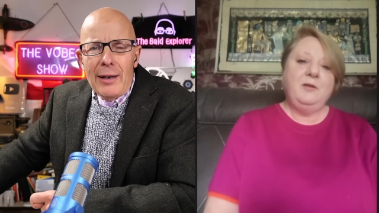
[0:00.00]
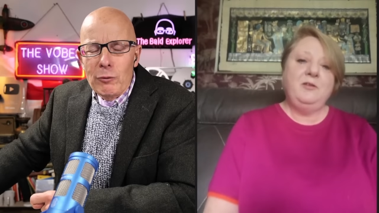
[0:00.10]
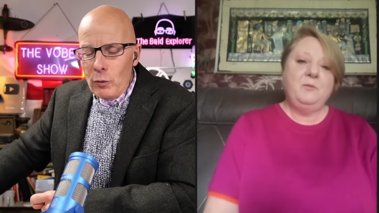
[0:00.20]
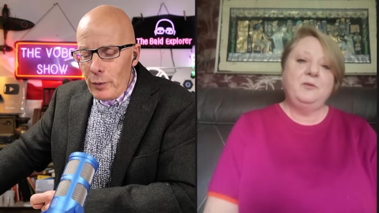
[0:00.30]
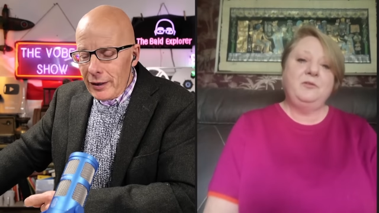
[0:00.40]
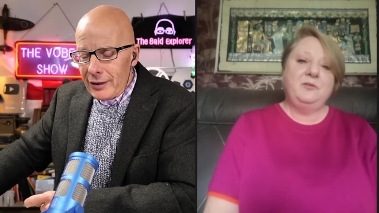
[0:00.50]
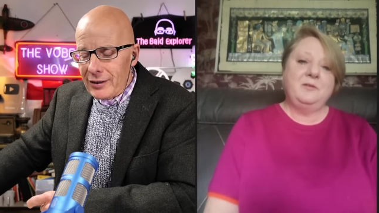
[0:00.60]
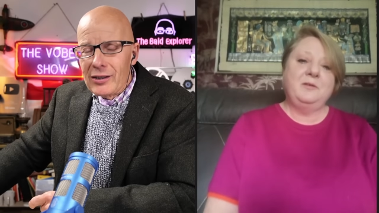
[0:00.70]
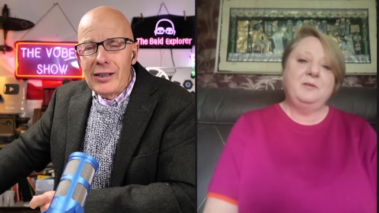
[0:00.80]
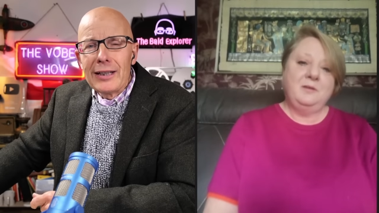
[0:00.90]
Speaker 1: that will be
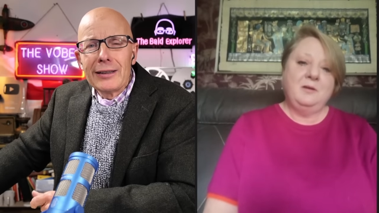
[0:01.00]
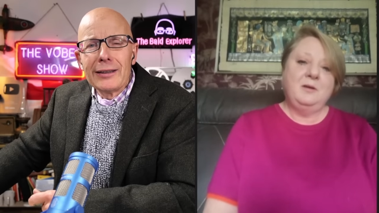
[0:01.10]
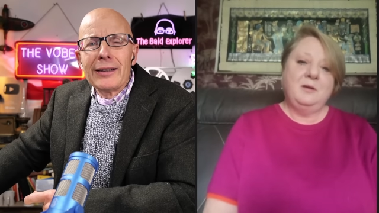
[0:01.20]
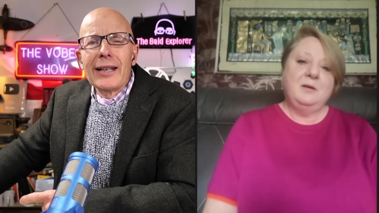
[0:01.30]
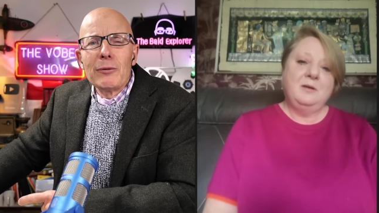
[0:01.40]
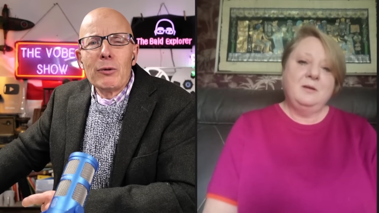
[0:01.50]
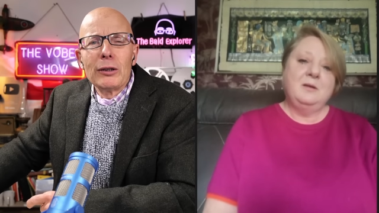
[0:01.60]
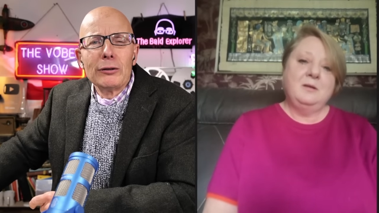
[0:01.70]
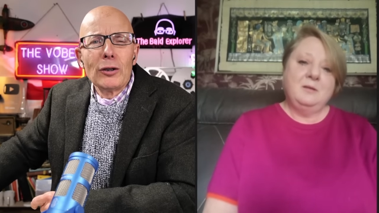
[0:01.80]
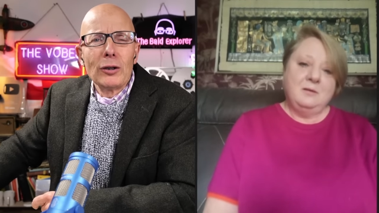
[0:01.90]
a sting that they
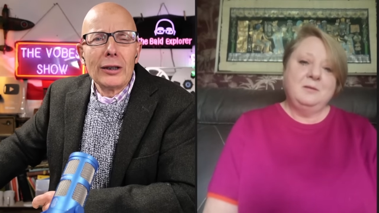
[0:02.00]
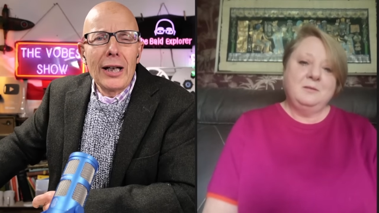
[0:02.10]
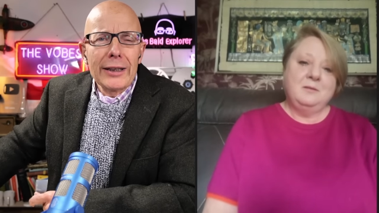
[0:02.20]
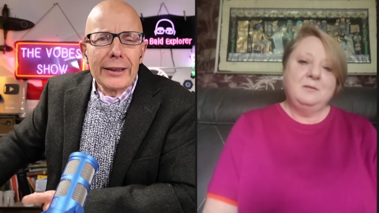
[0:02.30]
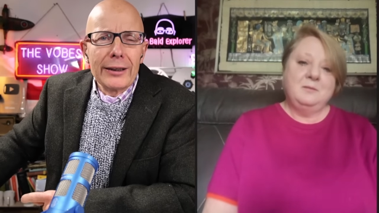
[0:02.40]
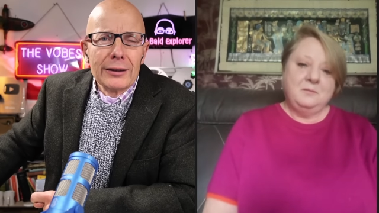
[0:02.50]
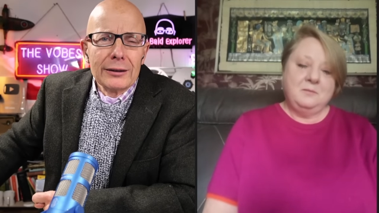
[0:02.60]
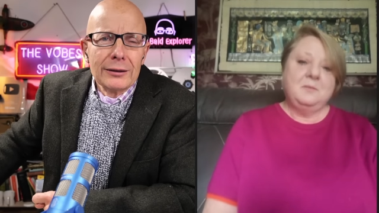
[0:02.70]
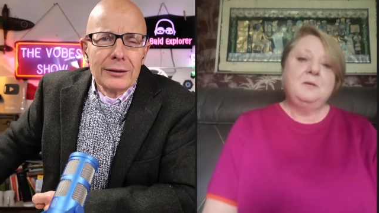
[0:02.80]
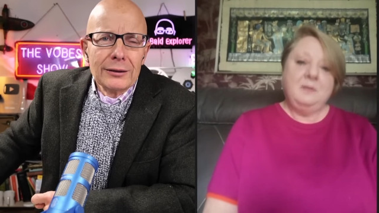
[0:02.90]
will not like.
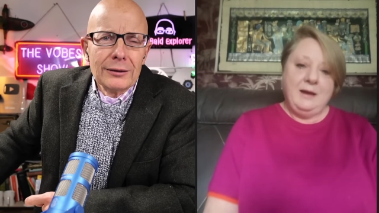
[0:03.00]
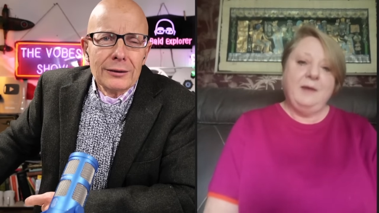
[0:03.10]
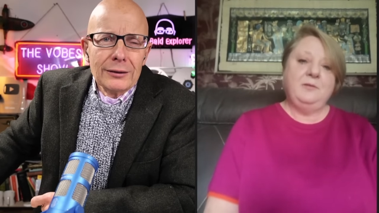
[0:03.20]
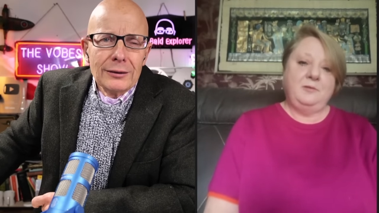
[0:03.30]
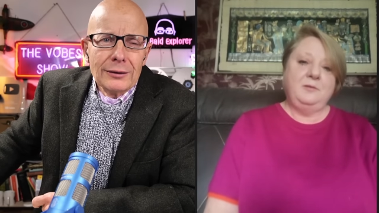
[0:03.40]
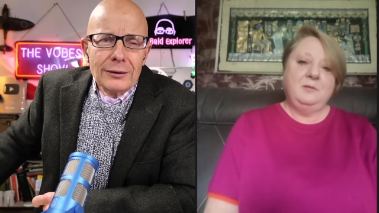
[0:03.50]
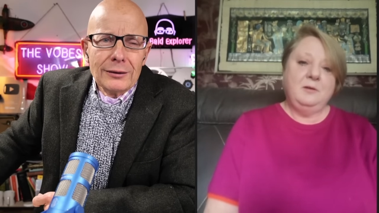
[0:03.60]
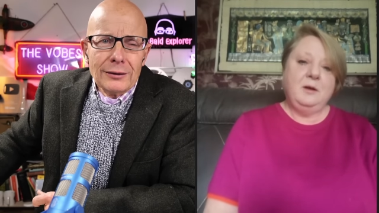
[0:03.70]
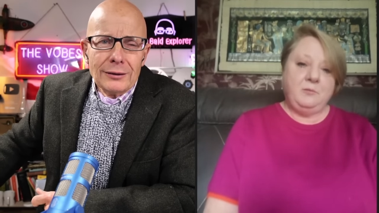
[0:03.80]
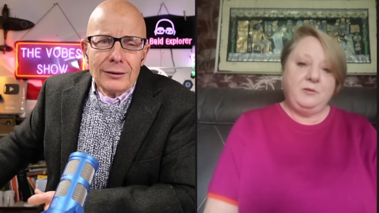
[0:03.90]
Speaker 2: Yes.
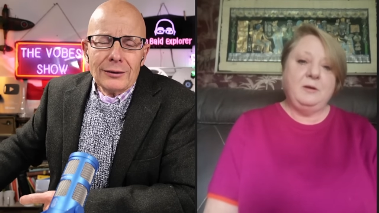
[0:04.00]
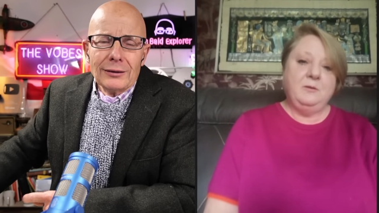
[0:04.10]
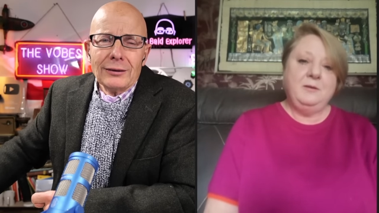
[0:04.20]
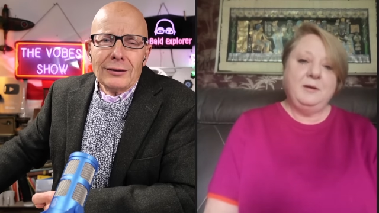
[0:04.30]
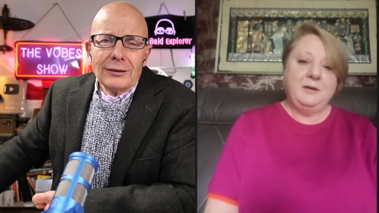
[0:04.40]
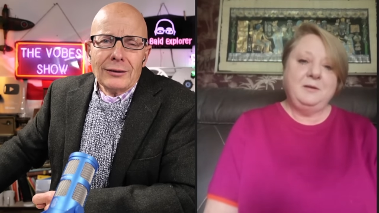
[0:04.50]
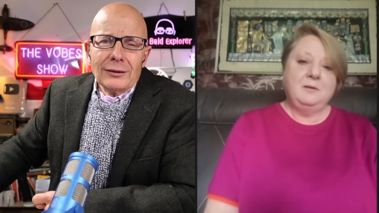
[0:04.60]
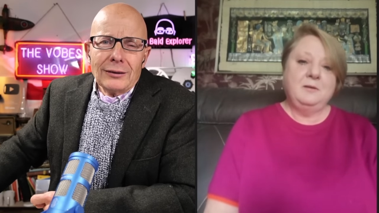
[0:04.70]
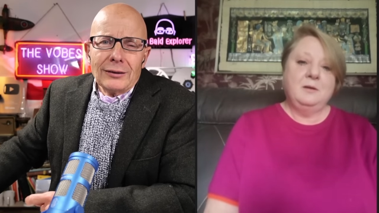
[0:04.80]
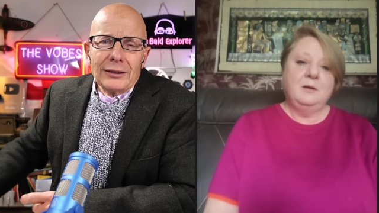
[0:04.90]
Absolutely.
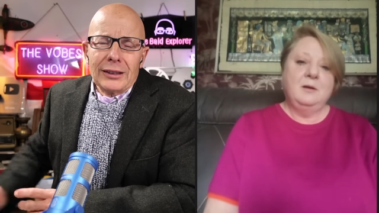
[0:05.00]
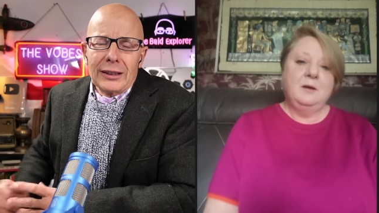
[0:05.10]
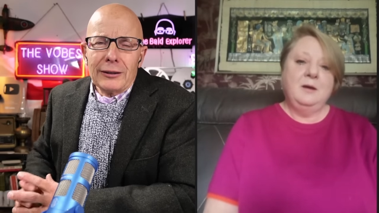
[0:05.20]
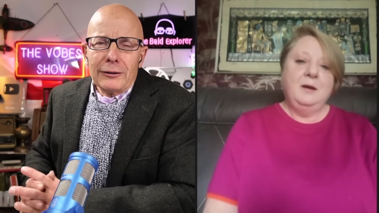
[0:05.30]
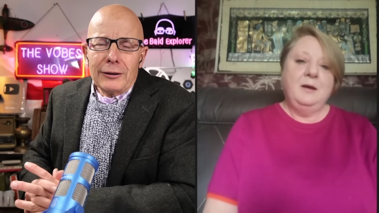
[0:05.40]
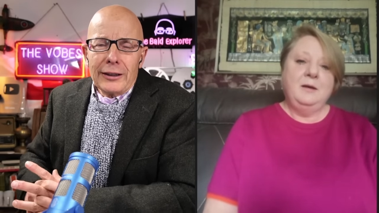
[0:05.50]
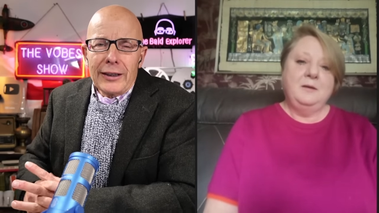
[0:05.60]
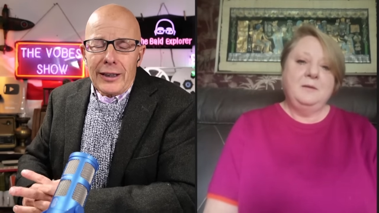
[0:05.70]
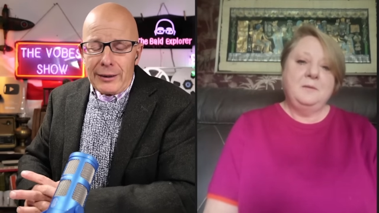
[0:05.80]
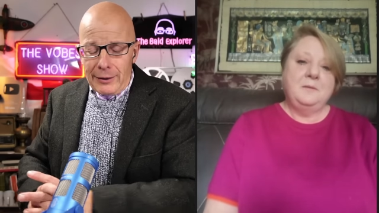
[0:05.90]
Speaker 1: So uh,
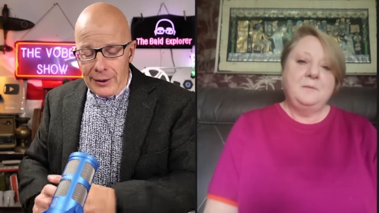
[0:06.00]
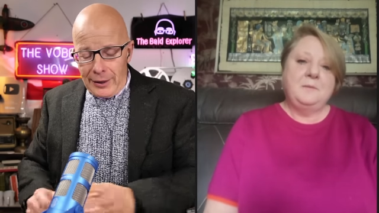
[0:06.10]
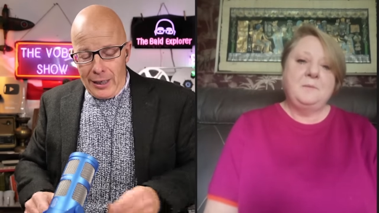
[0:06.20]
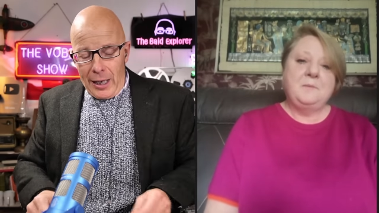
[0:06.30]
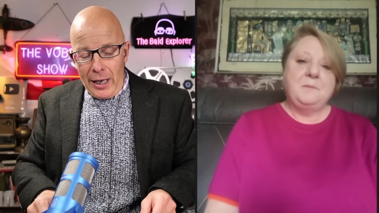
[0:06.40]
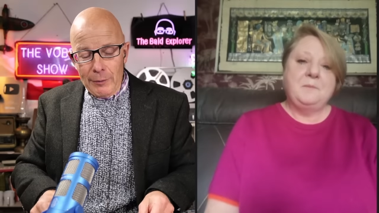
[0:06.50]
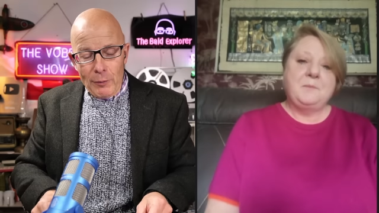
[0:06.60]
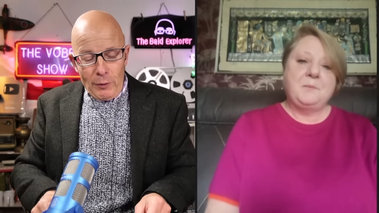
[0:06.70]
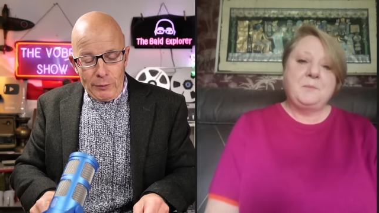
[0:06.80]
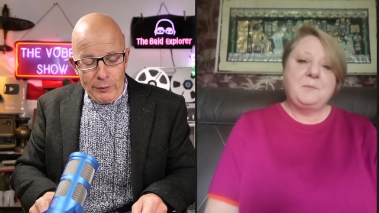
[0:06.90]
yeah.
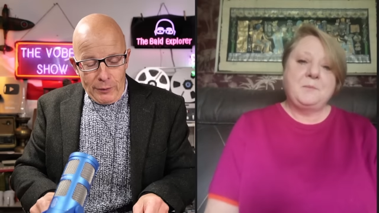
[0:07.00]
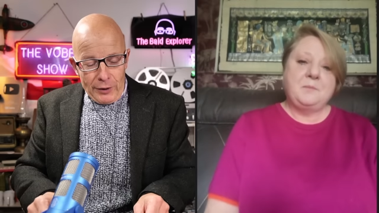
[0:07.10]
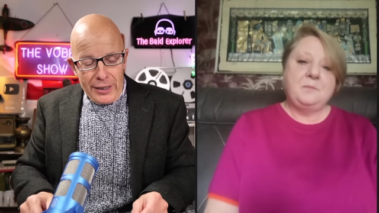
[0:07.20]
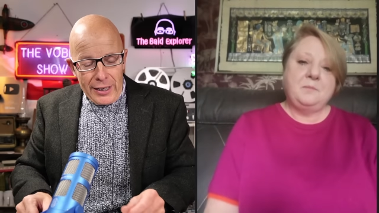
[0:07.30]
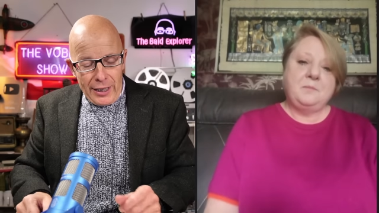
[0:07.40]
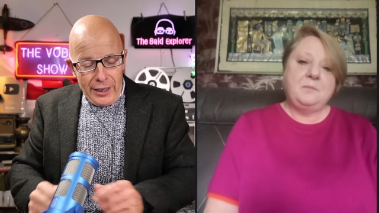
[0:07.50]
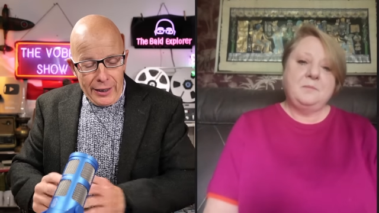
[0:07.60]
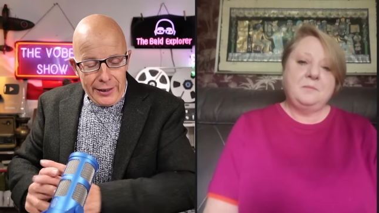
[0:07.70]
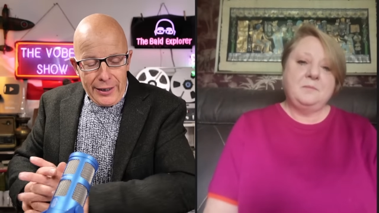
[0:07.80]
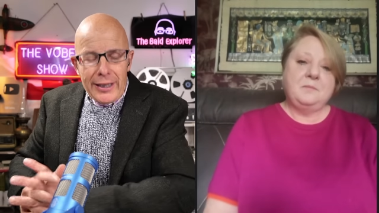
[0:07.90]
Um,
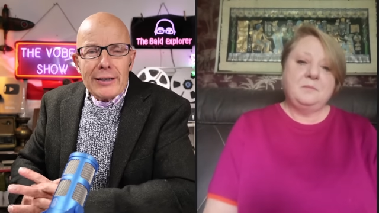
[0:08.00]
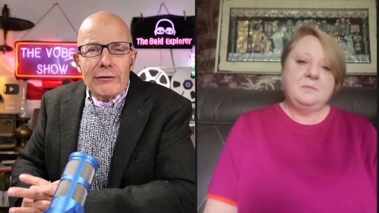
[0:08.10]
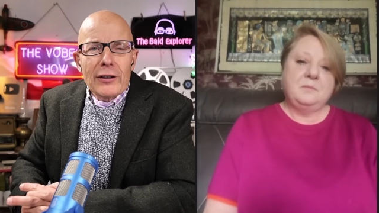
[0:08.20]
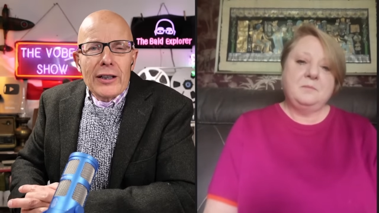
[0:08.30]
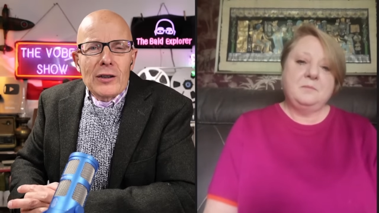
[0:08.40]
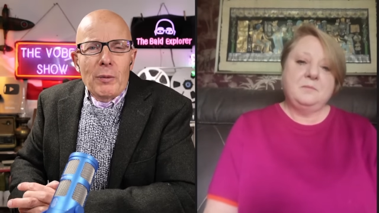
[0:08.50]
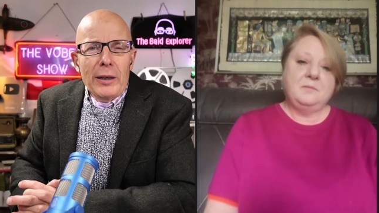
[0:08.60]
uh, Niamh, it's